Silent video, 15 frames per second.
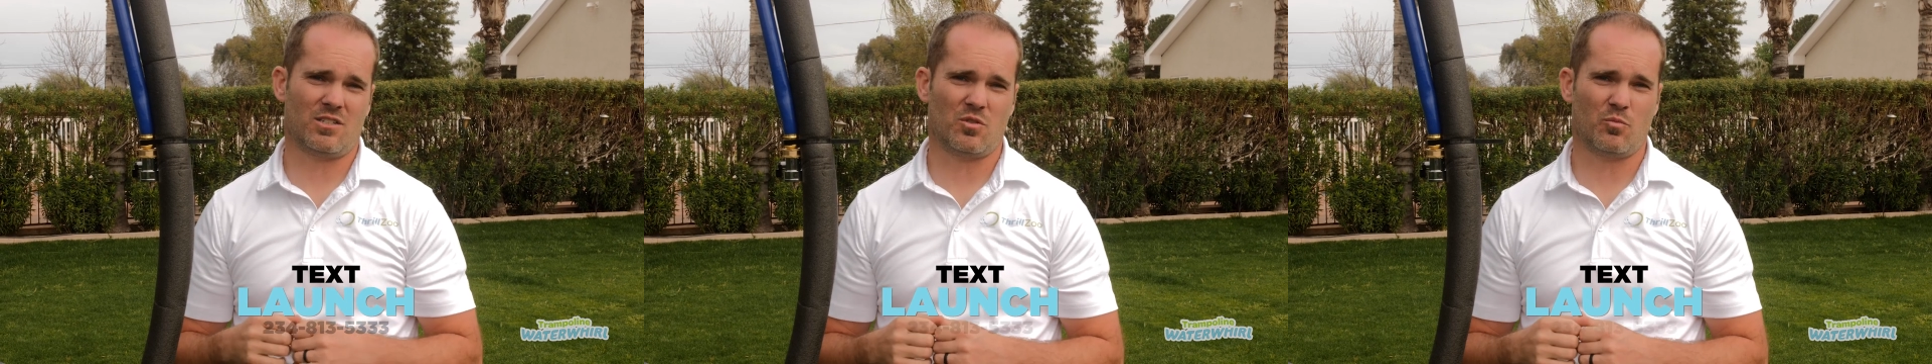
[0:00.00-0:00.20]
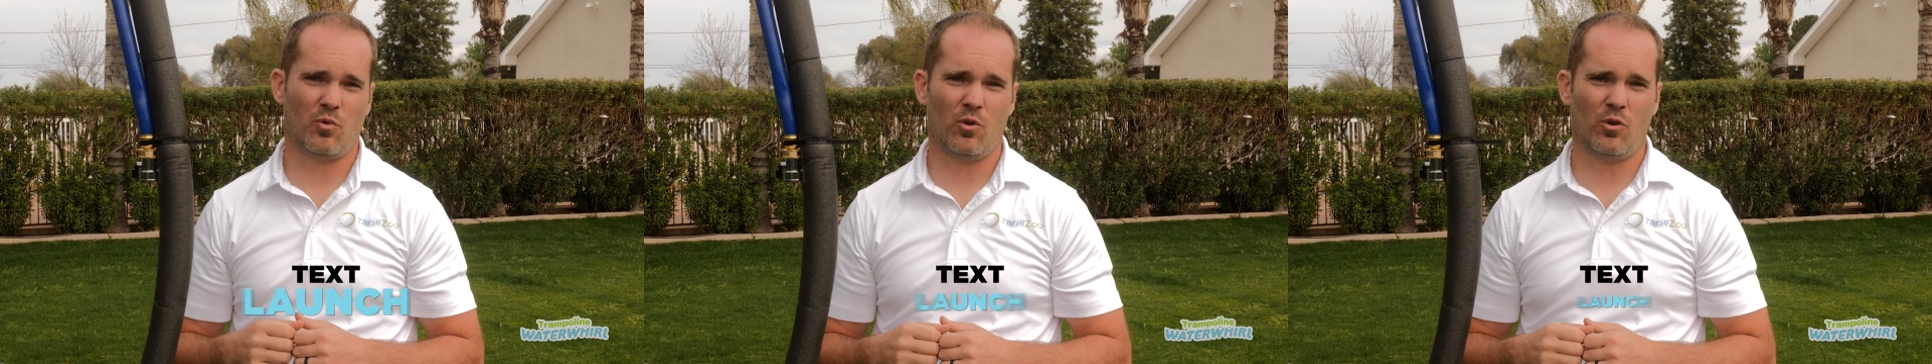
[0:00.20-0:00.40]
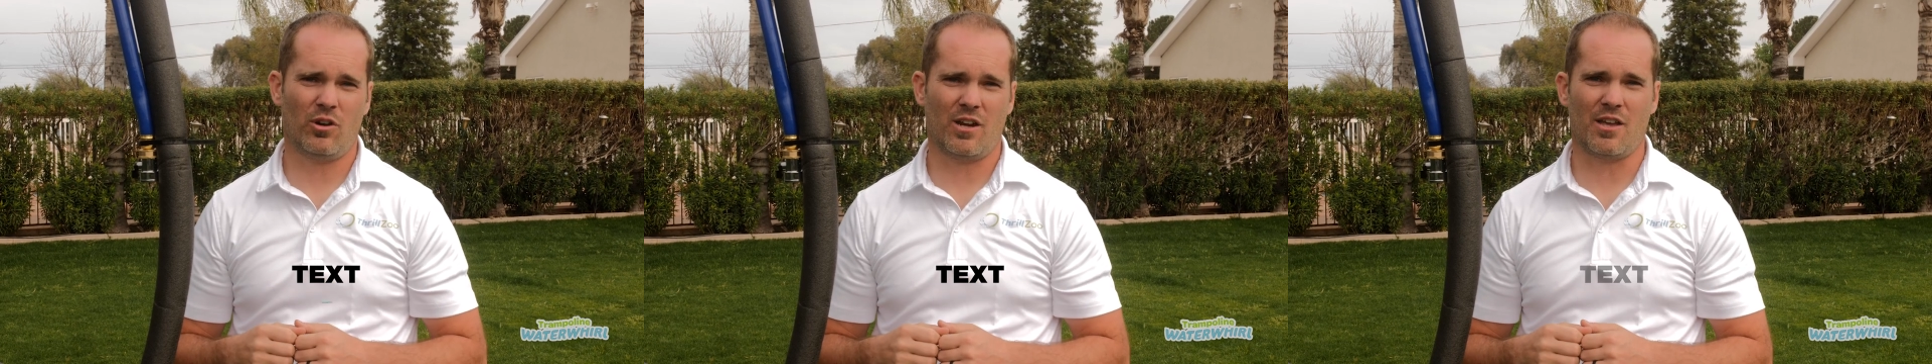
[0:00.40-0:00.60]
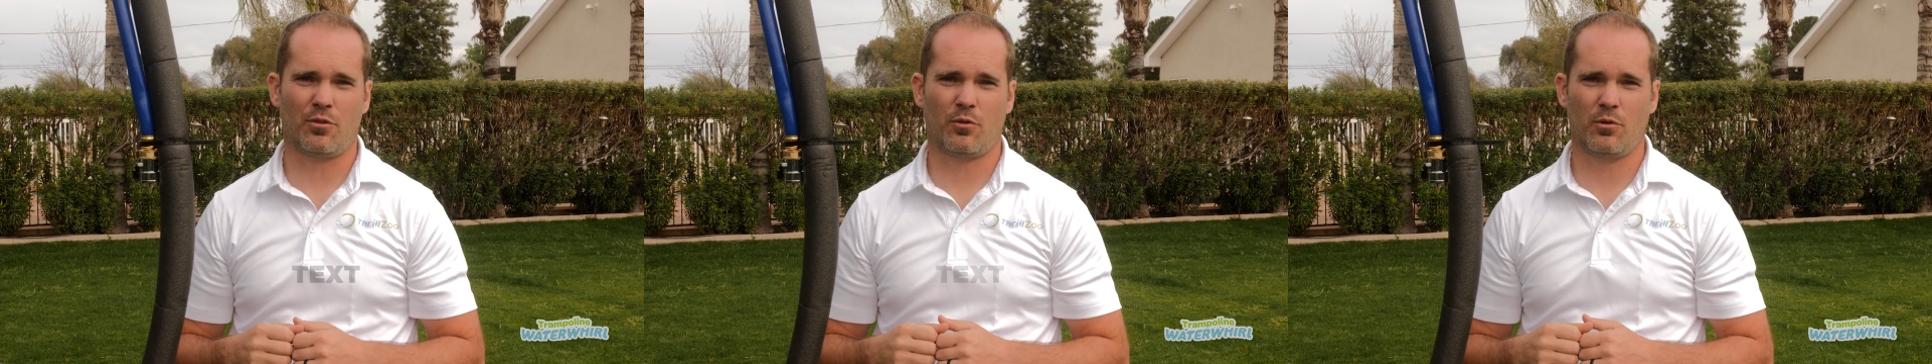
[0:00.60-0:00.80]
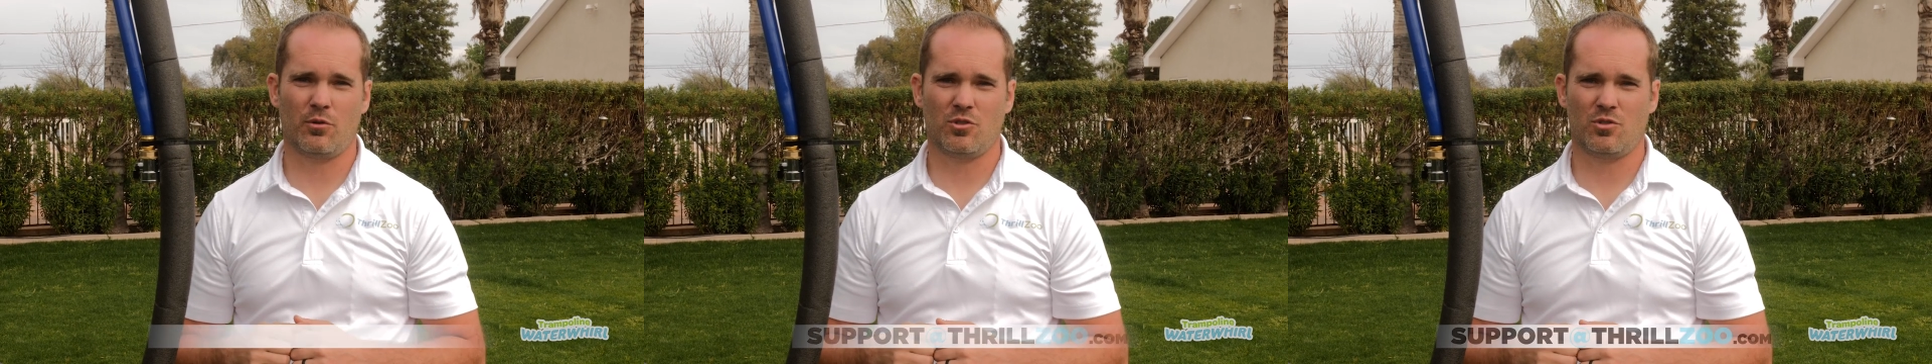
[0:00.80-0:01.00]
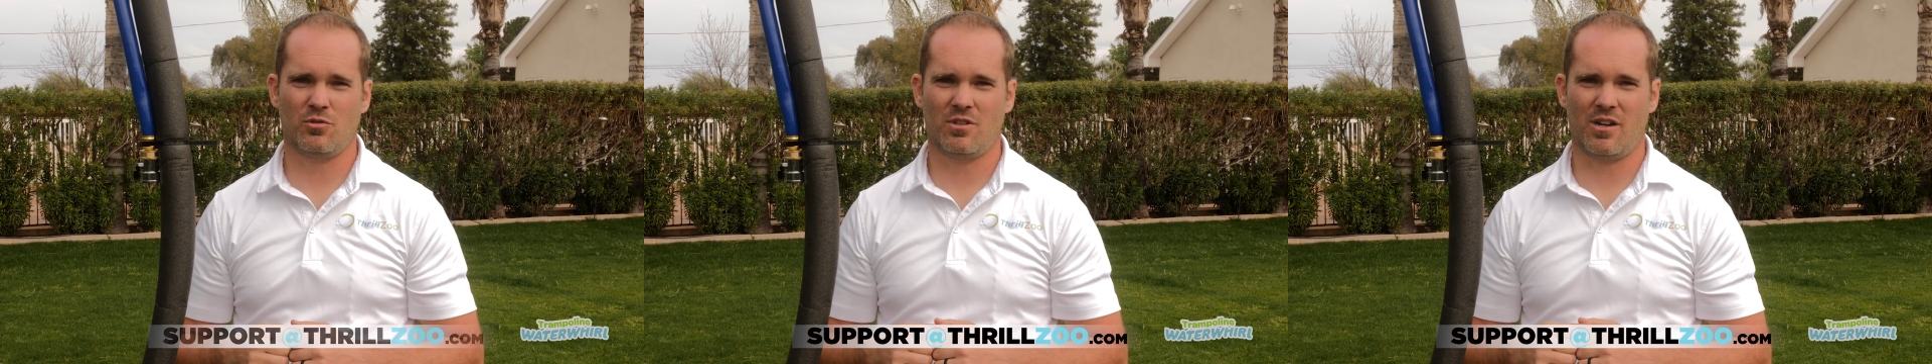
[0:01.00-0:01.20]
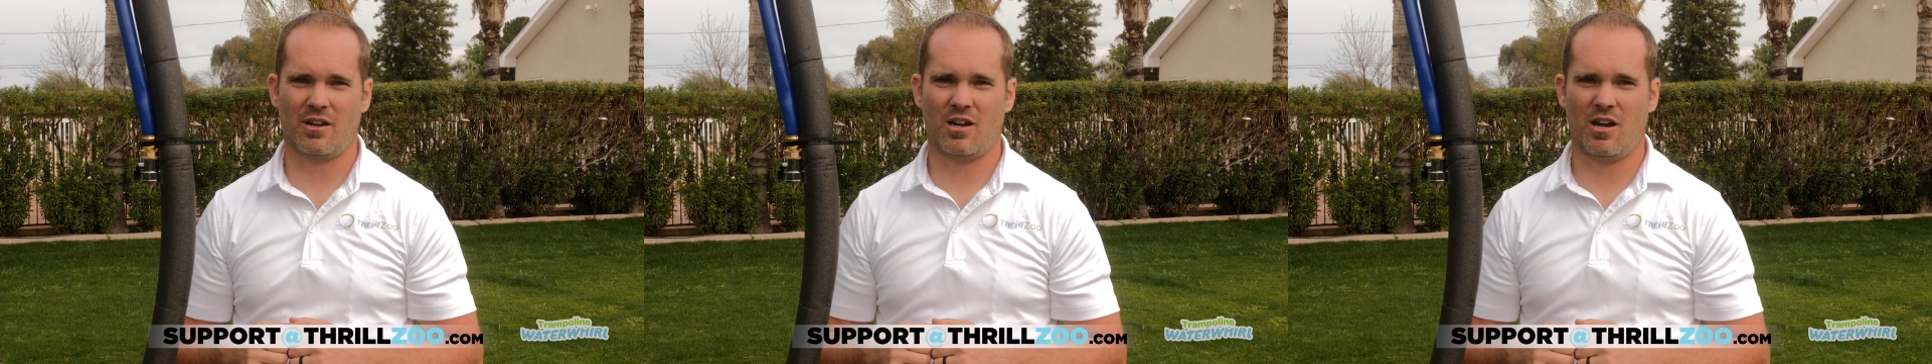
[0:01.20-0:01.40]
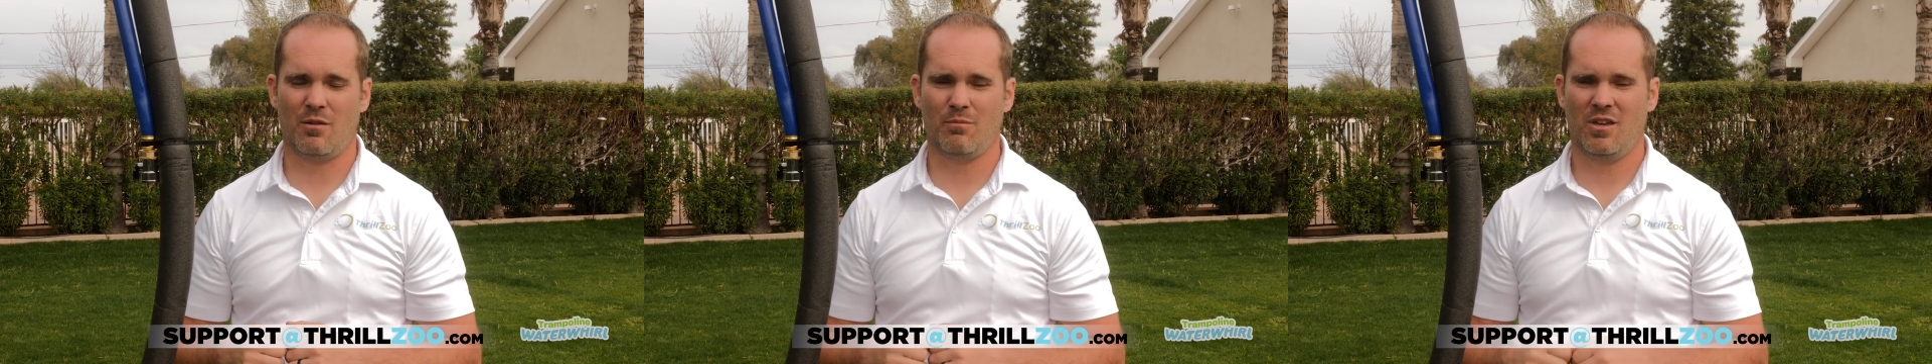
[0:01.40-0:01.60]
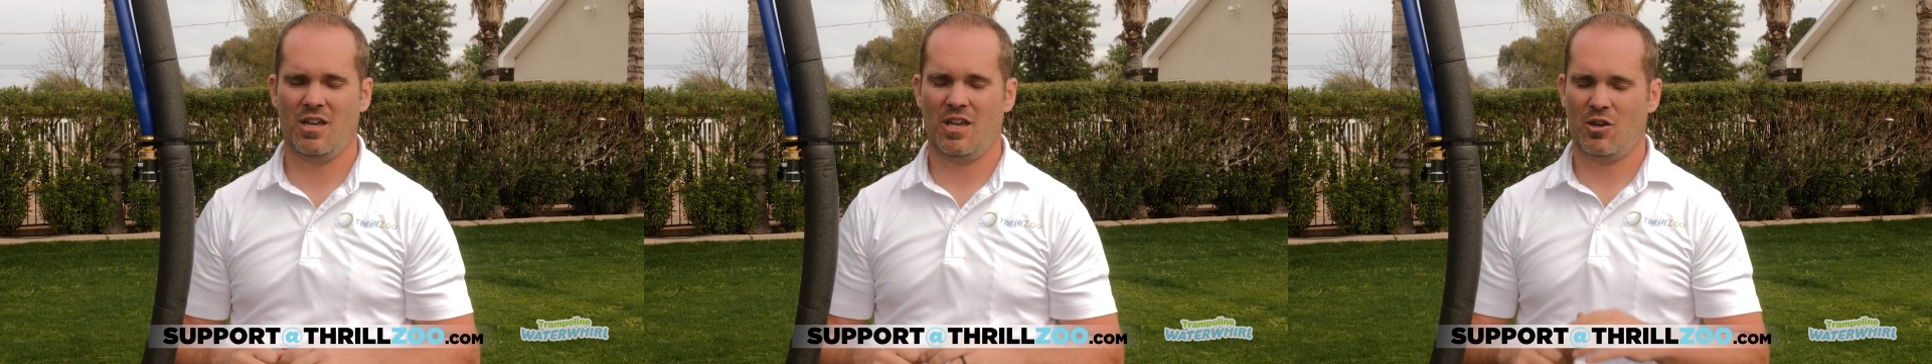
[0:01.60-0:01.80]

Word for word: support at thrillzoo.com,